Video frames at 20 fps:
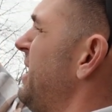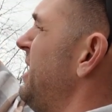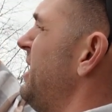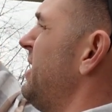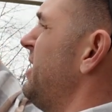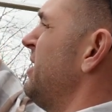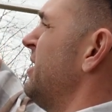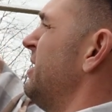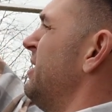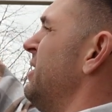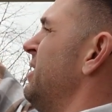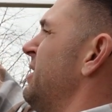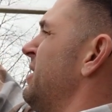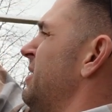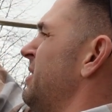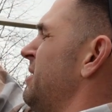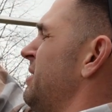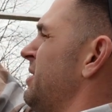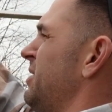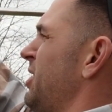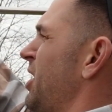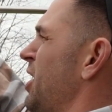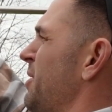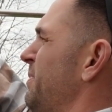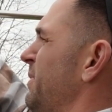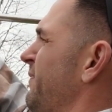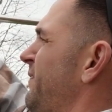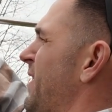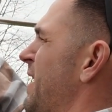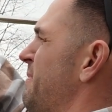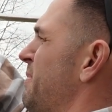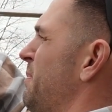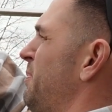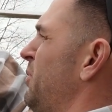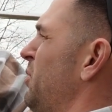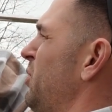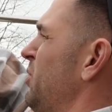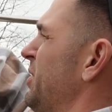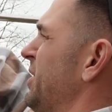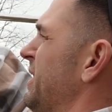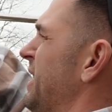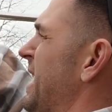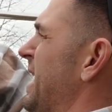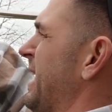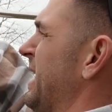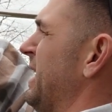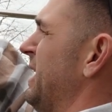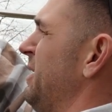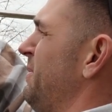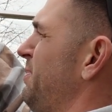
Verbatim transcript: the carbon fiber pole and lock it